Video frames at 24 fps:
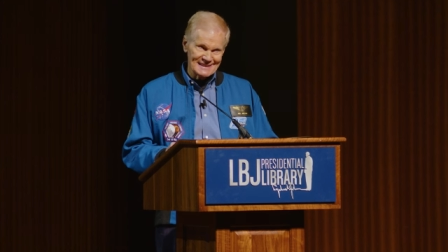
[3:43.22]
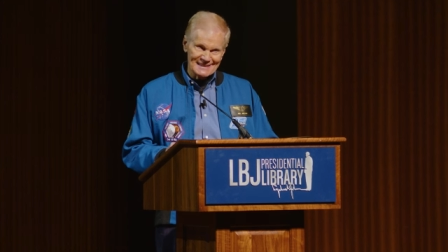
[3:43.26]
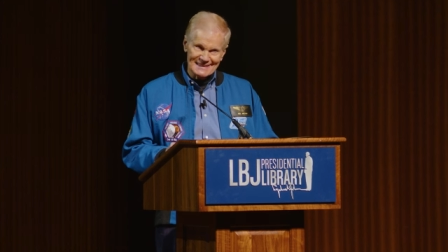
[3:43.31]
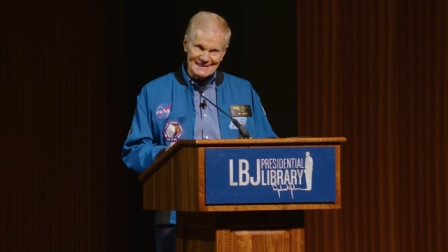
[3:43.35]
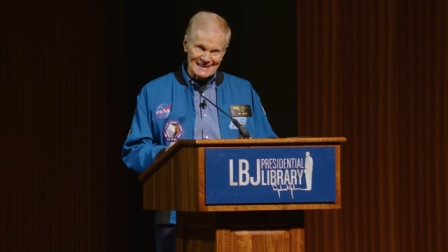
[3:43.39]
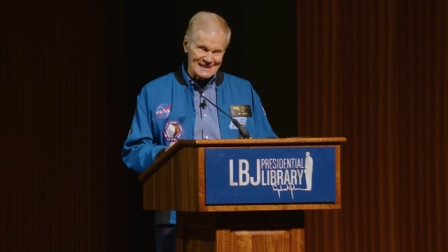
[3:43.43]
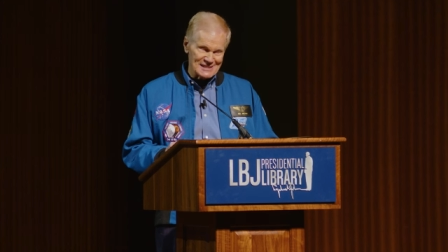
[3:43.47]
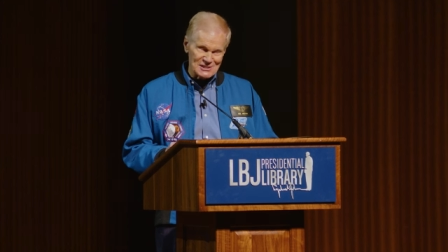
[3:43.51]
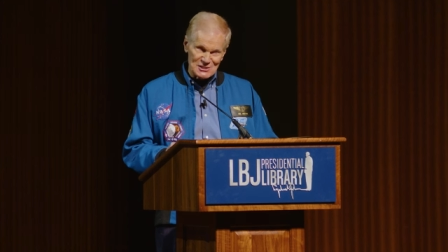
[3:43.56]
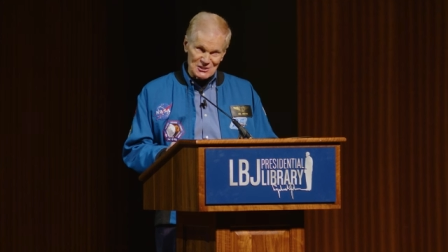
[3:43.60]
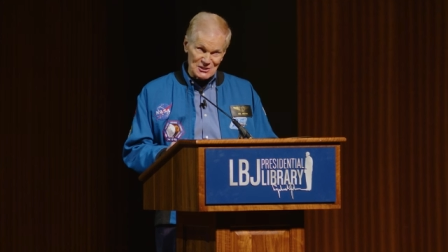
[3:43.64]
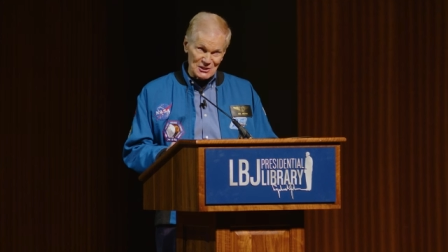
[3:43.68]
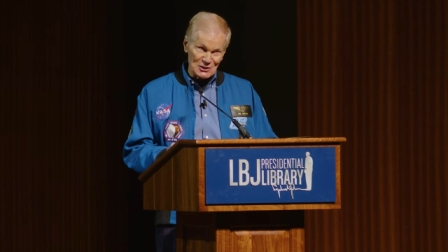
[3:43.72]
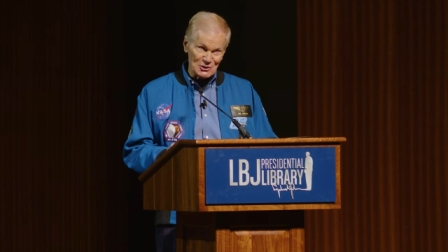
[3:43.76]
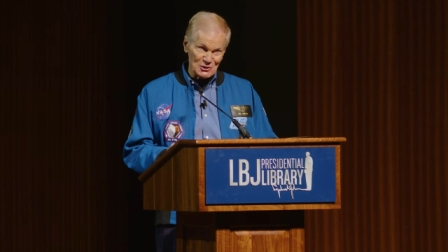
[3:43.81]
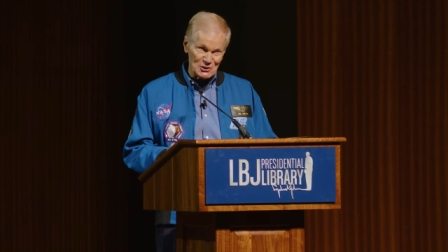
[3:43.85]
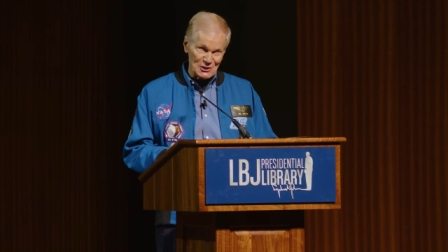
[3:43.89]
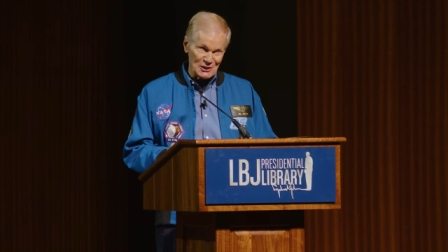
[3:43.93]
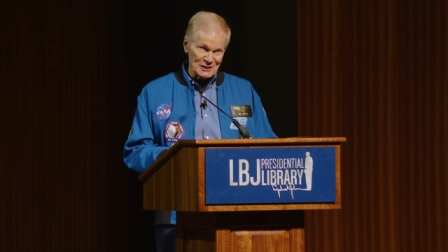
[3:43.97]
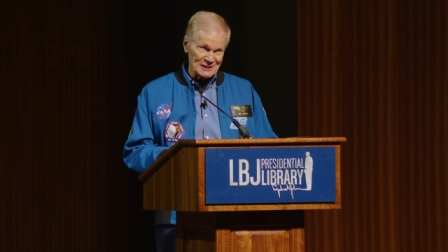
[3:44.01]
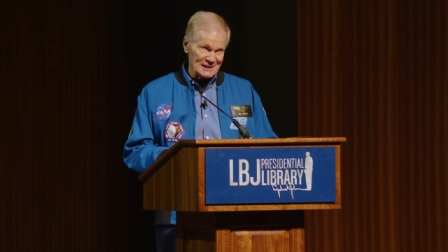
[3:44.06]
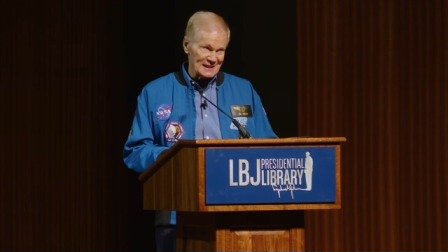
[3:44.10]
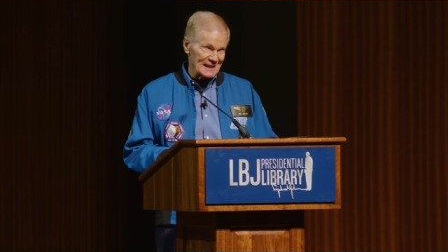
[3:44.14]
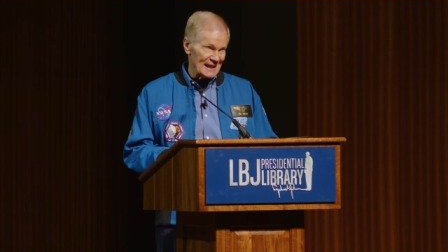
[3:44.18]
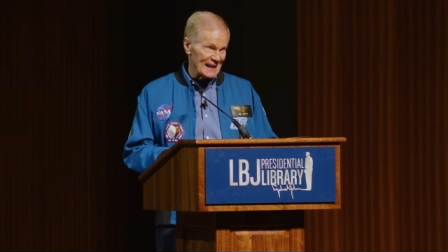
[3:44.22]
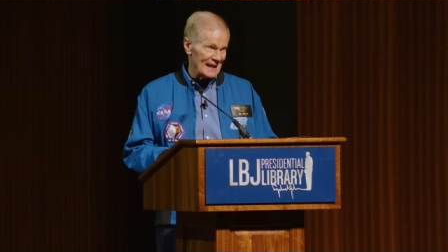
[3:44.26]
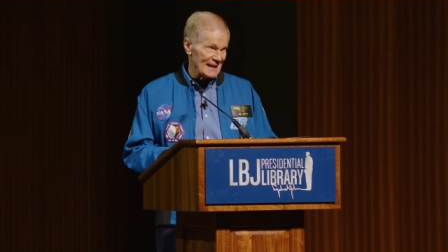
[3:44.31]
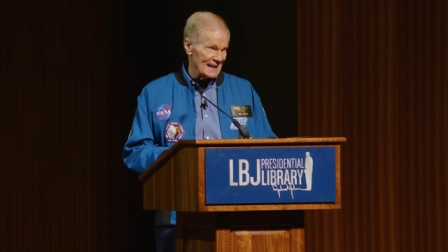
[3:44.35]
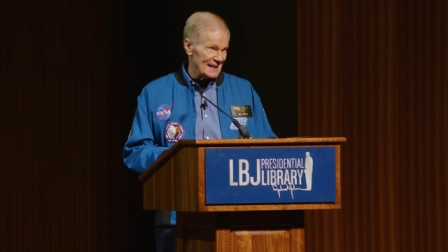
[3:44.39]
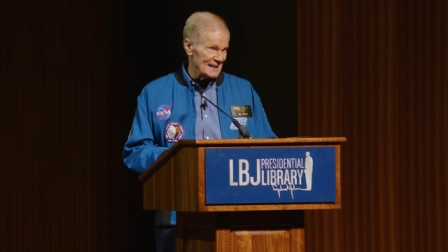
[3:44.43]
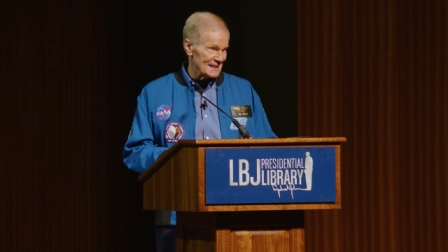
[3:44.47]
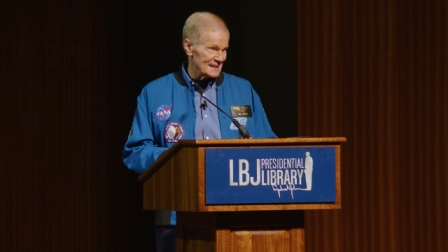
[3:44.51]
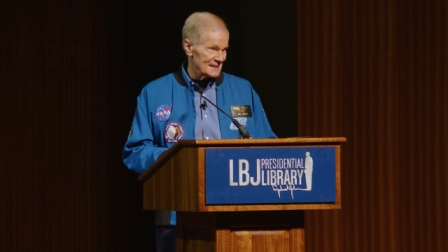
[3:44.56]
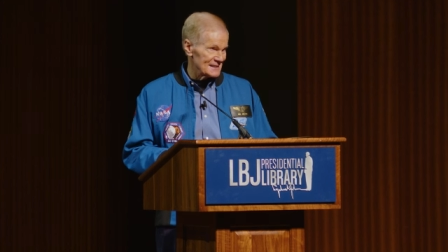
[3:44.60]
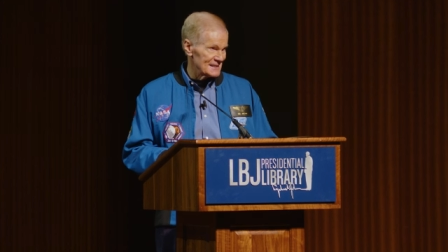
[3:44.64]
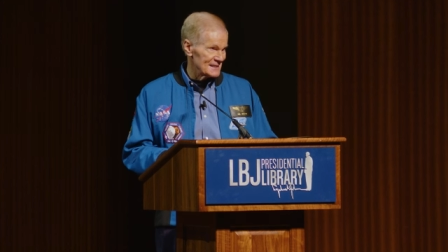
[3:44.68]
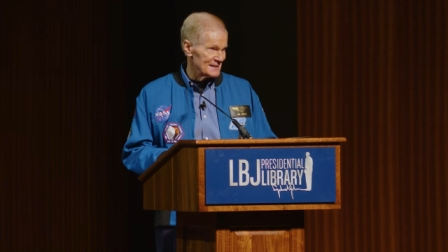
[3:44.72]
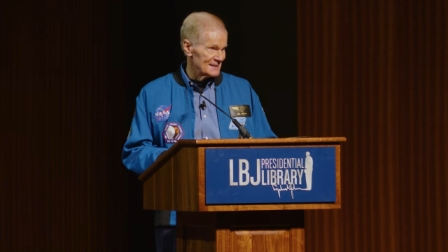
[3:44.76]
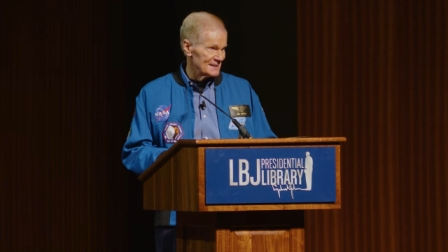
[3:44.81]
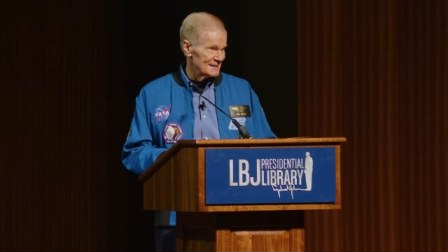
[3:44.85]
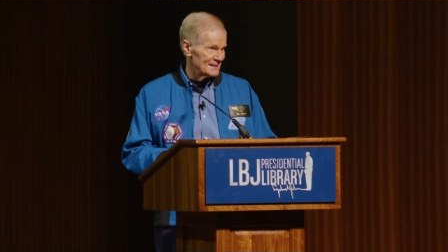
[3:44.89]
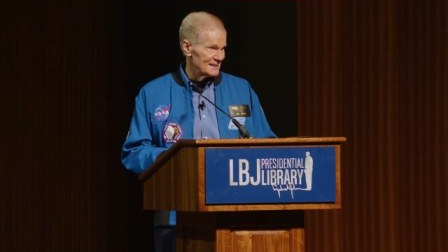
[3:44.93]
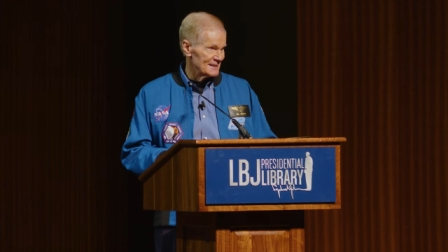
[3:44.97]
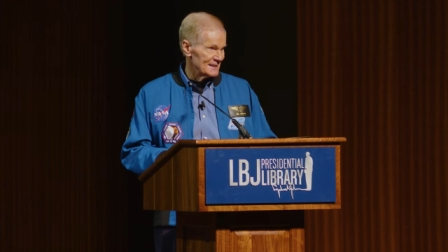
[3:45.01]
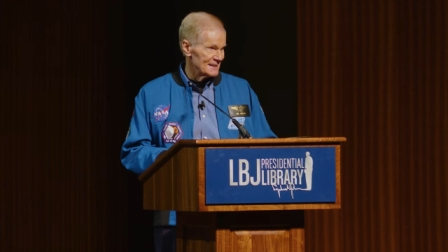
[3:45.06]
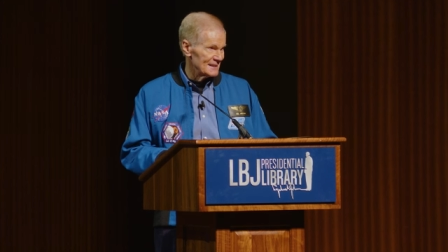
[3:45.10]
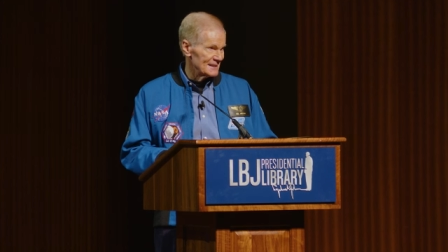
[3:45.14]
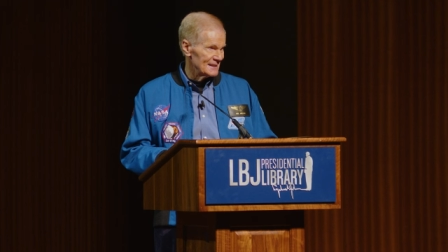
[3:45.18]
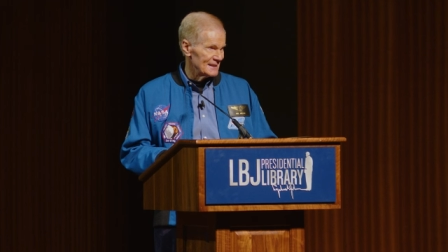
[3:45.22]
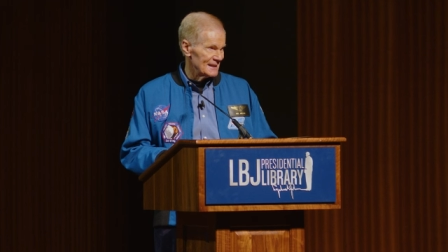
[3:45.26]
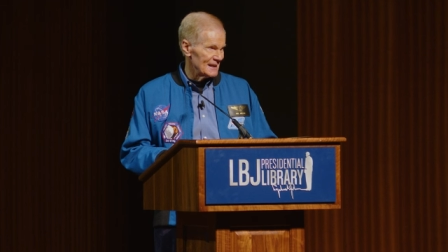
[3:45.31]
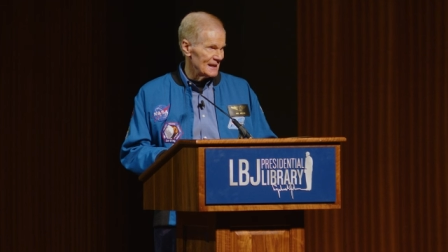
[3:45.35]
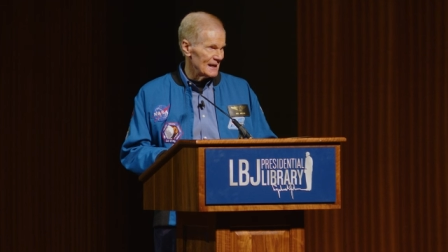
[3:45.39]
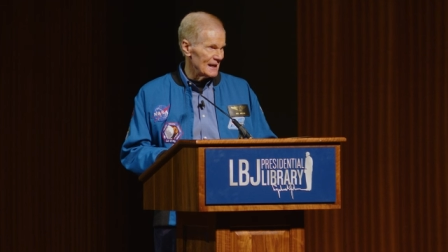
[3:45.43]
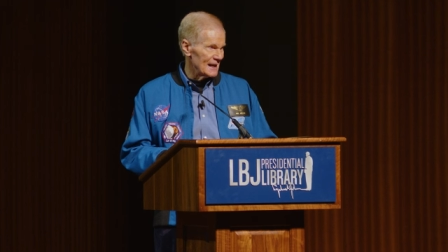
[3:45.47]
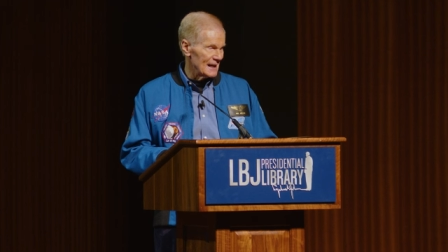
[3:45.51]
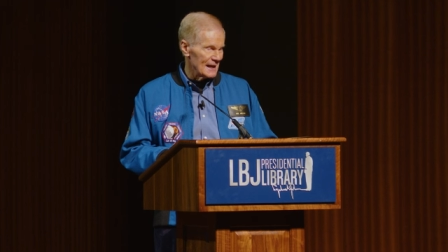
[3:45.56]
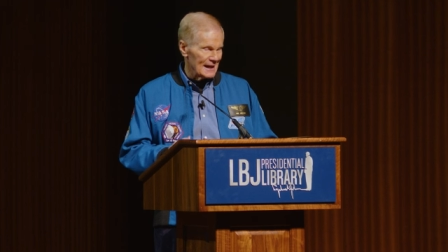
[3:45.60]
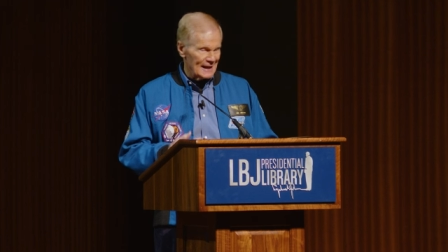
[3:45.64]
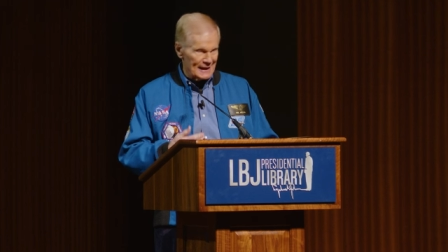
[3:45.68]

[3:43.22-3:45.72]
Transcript: they still couldn't land. Uh,